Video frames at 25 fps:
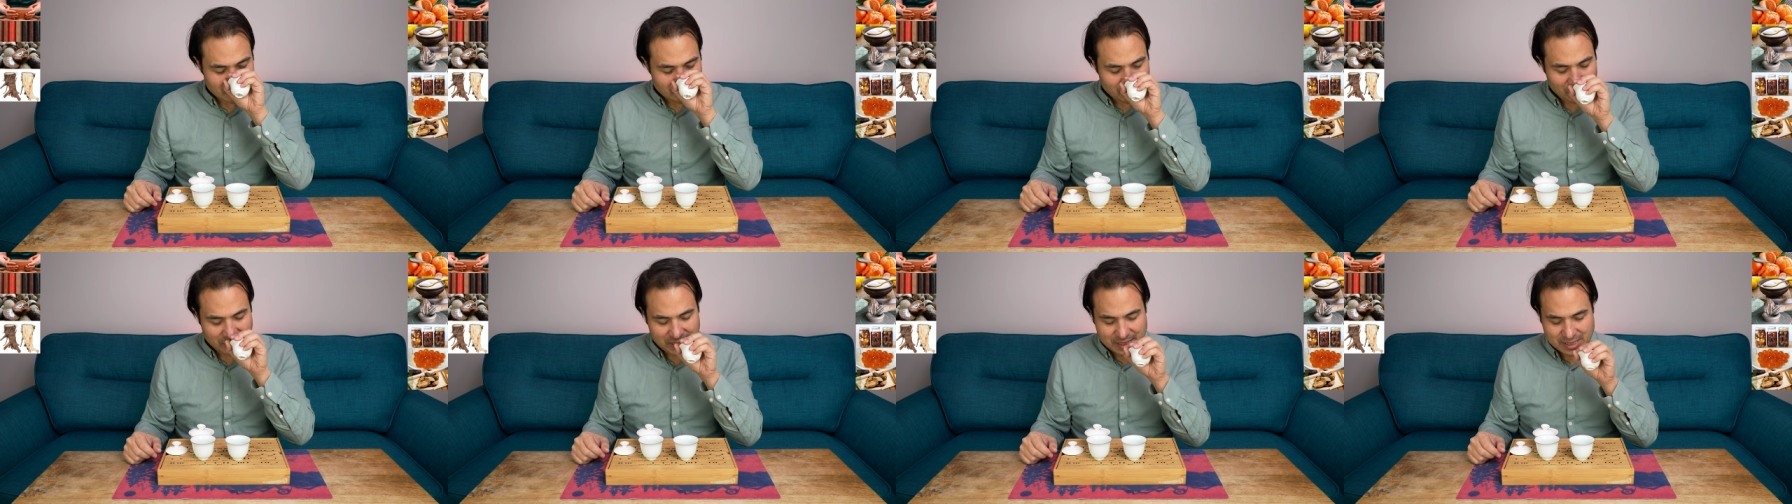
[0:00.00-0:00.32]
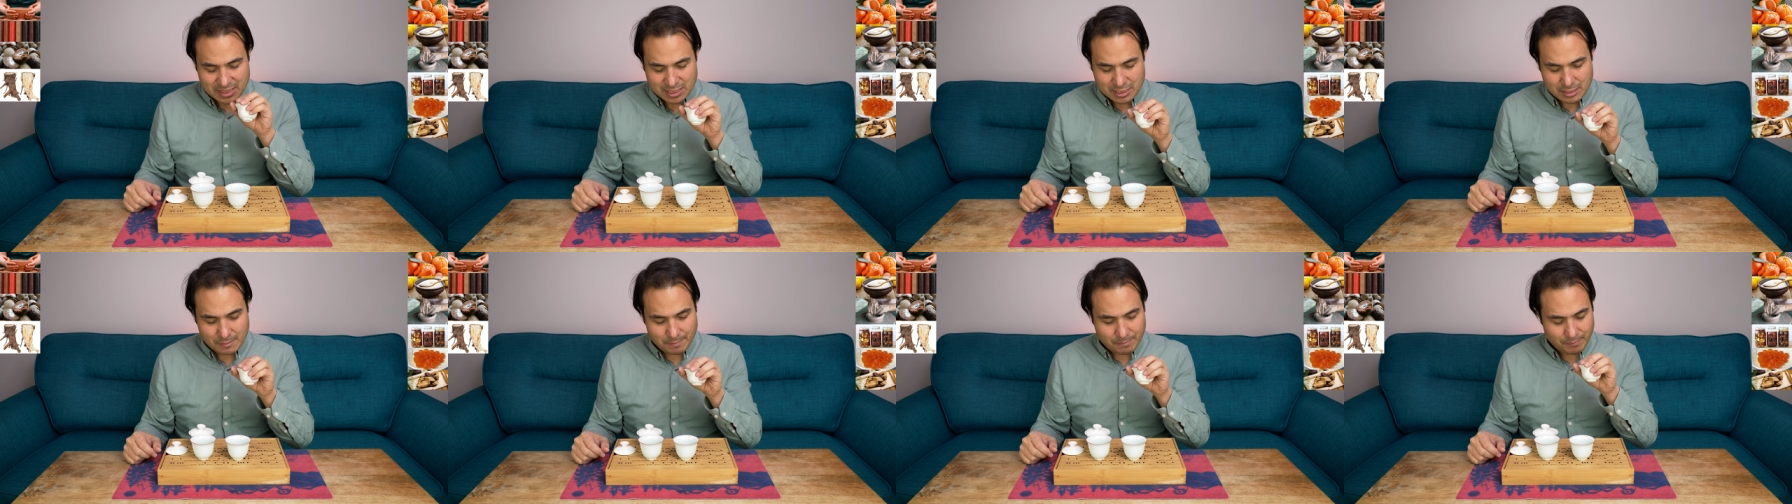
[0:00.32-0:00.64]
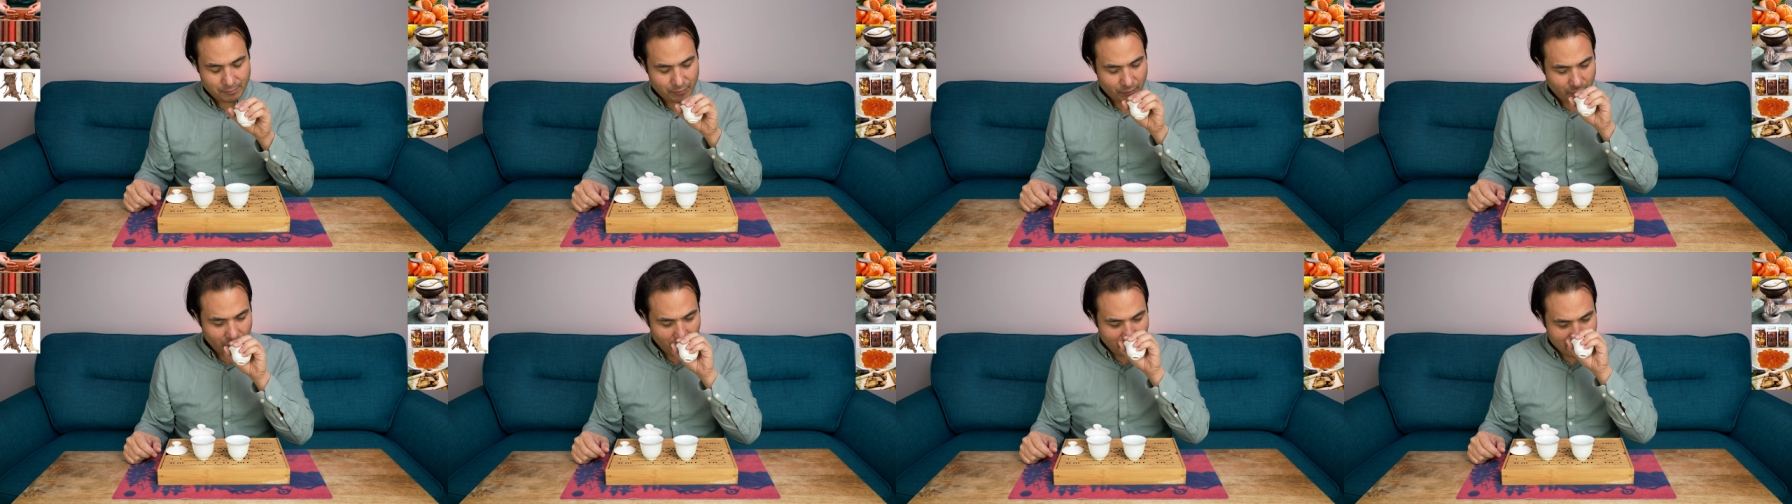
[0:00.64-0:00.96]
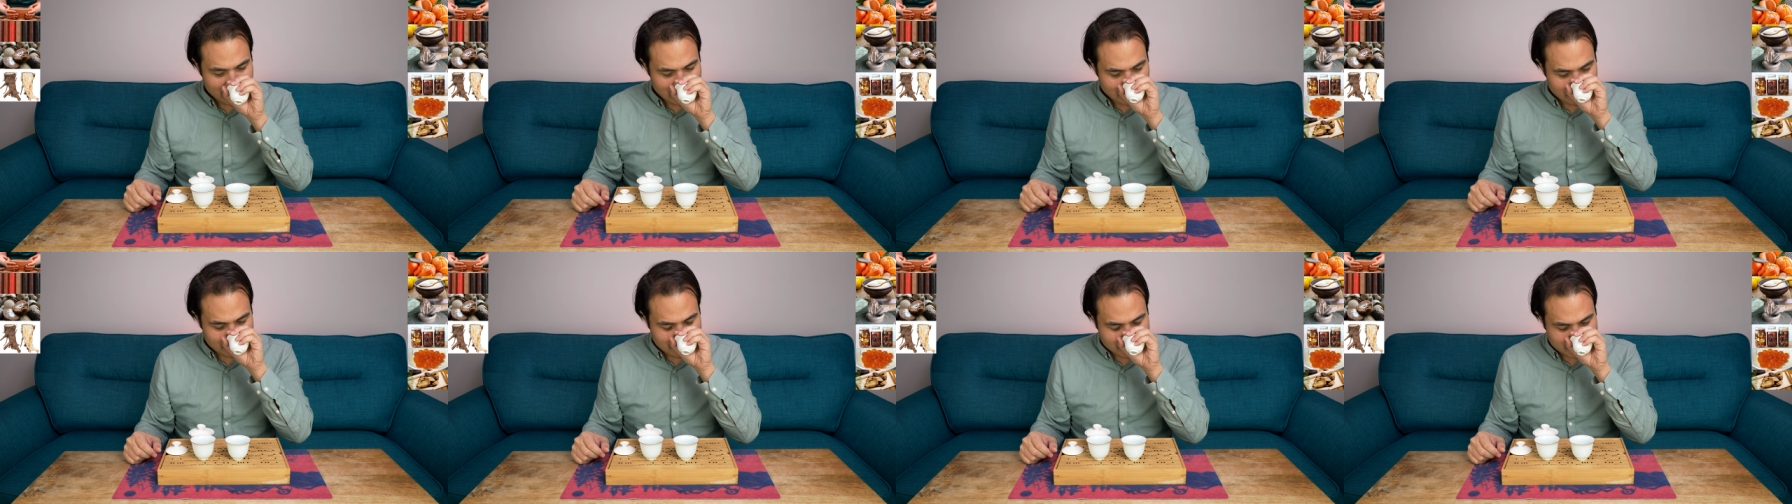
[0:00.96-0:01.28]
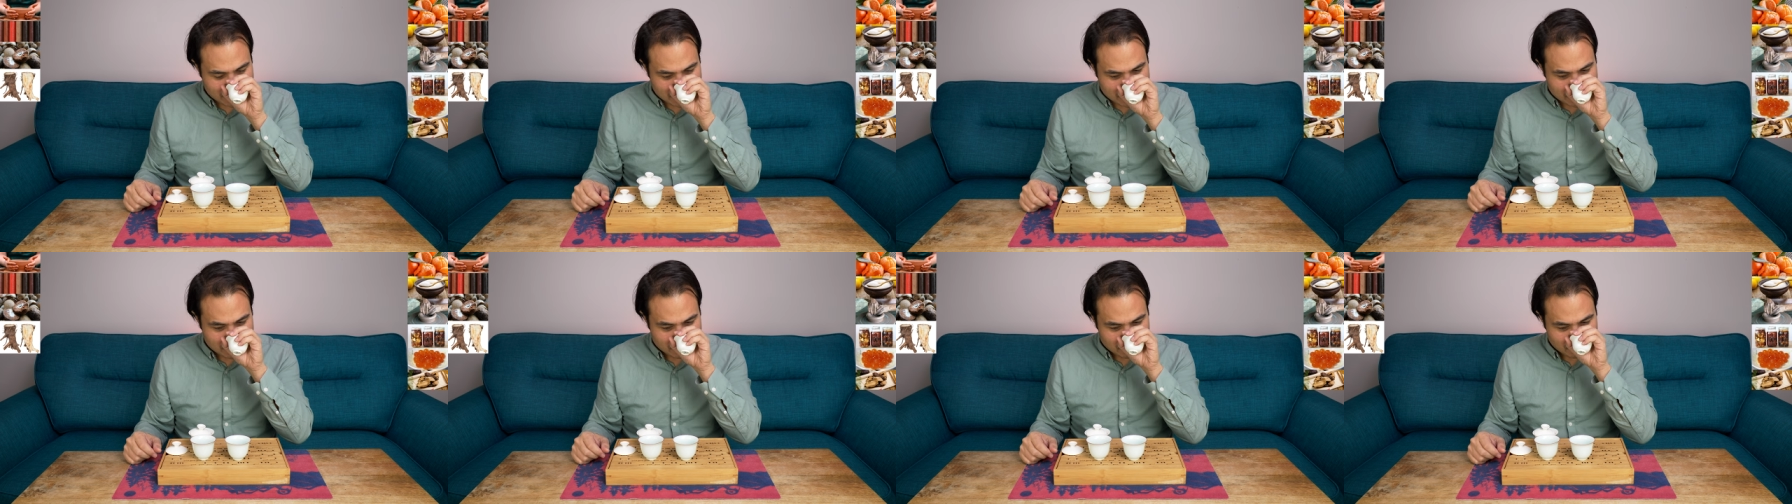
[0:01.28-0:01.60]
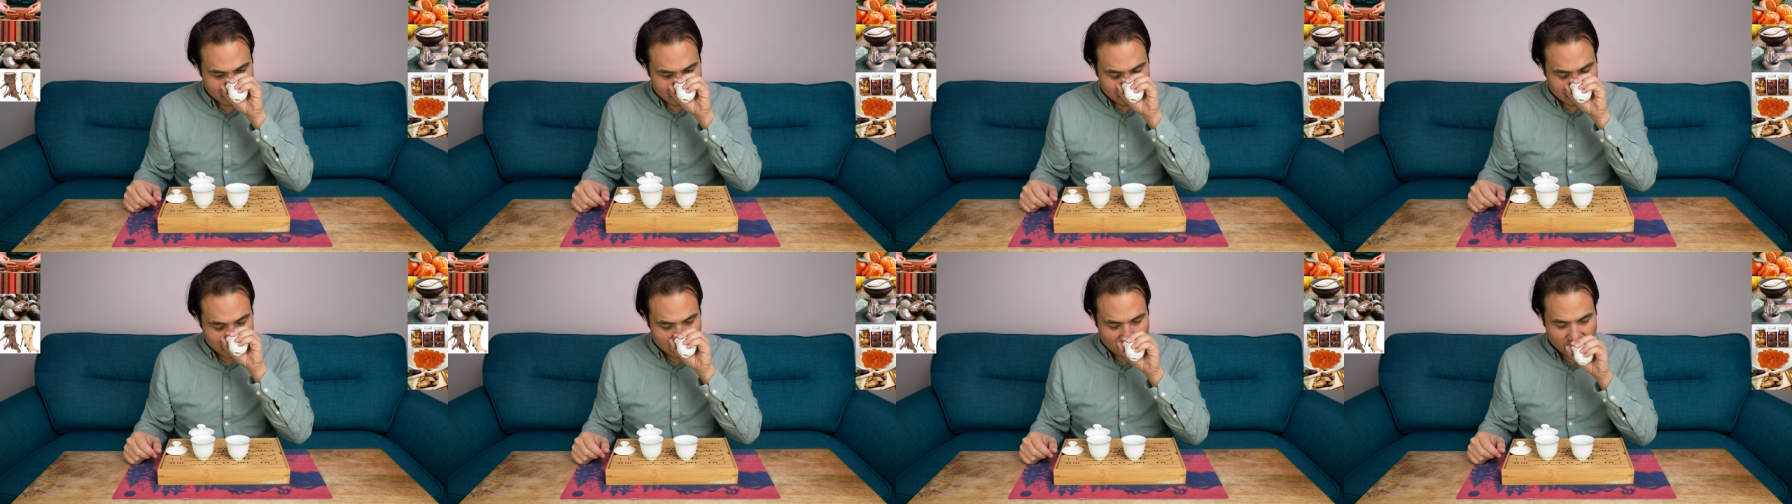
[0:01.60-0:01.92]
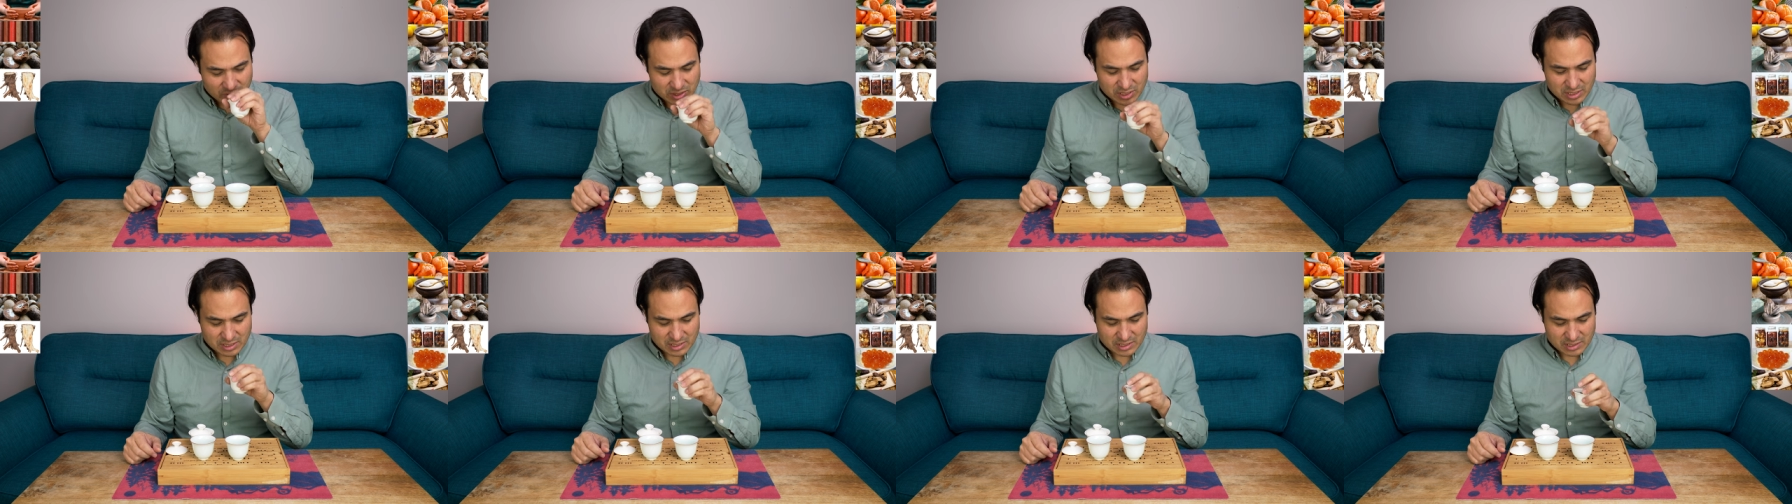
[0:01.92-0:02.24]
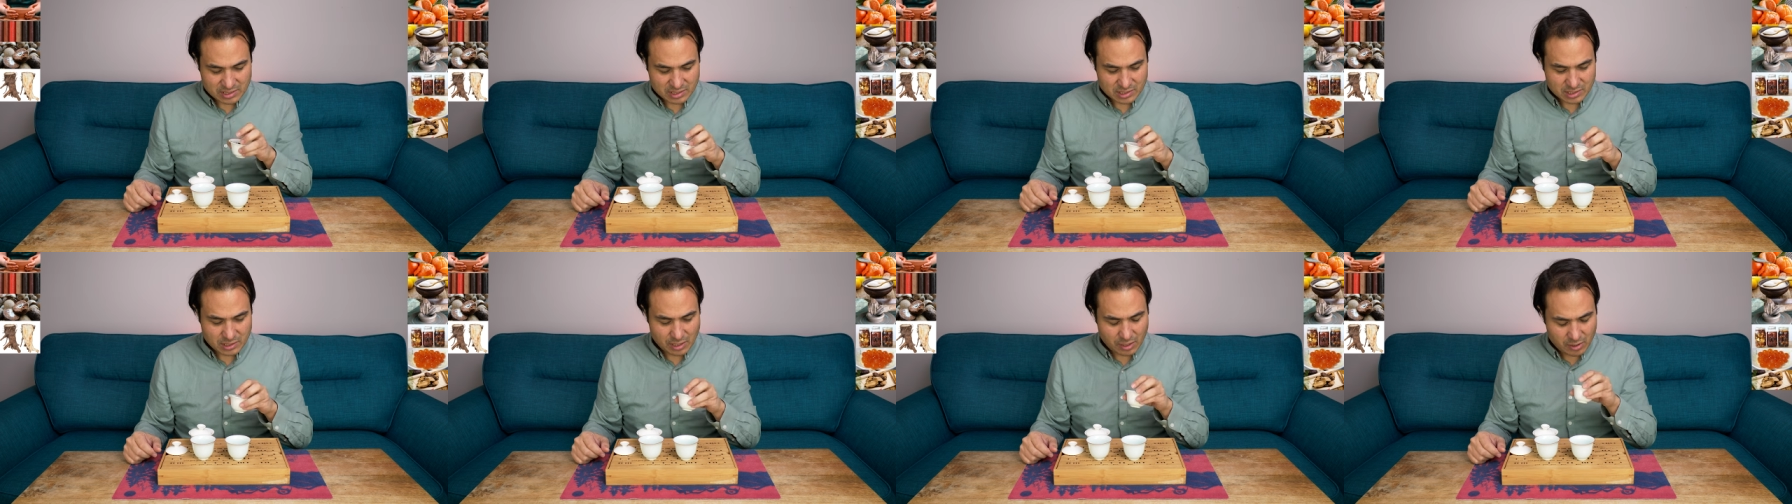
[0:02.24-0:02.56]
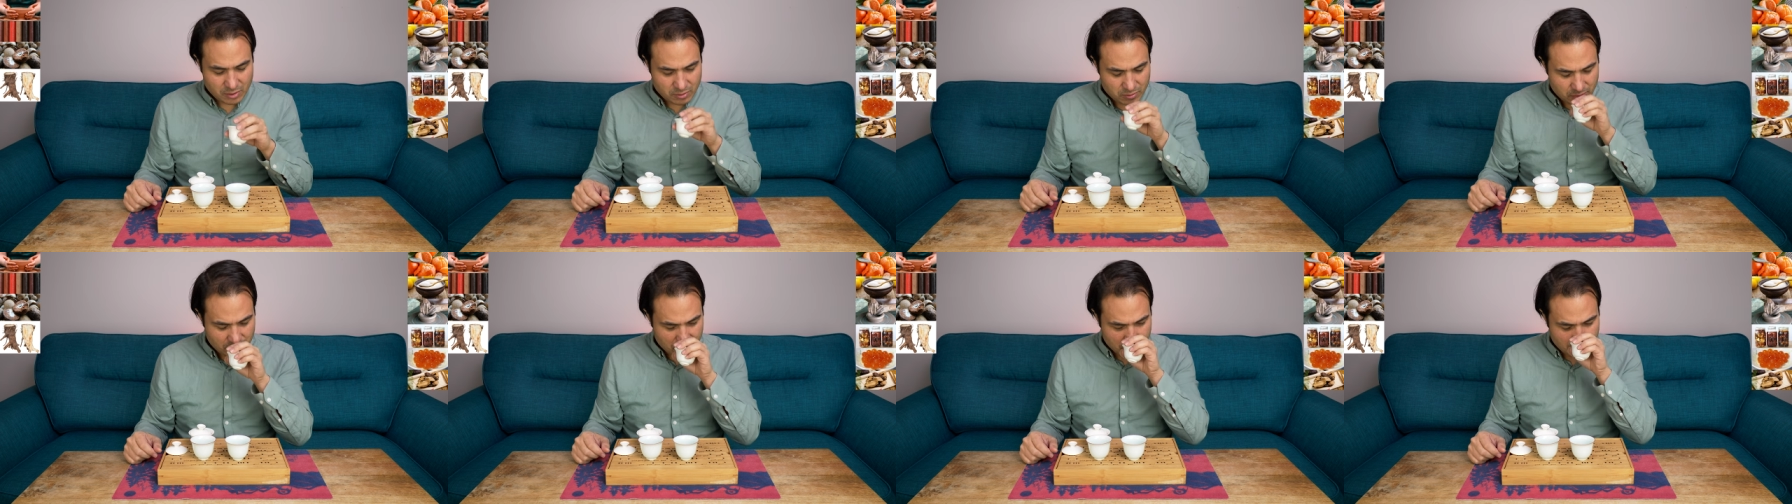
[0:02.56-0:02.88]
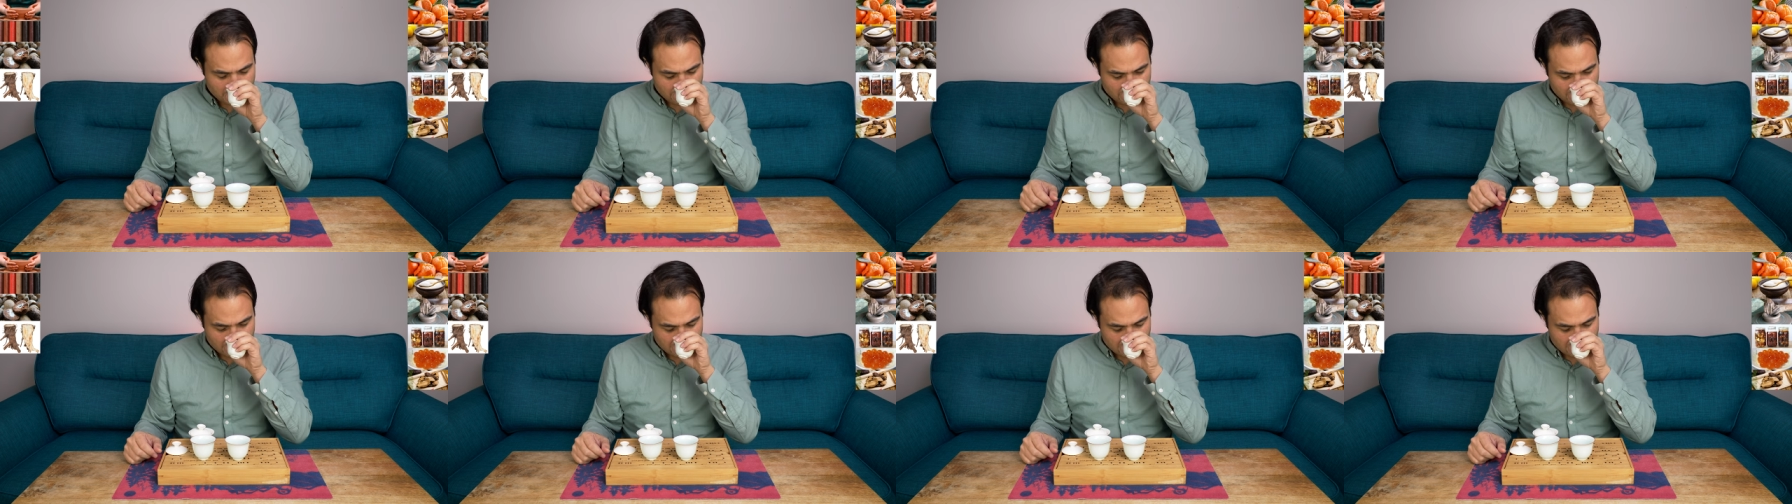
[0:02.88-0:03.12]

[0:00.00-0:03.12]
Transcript: but it's the brightness which is so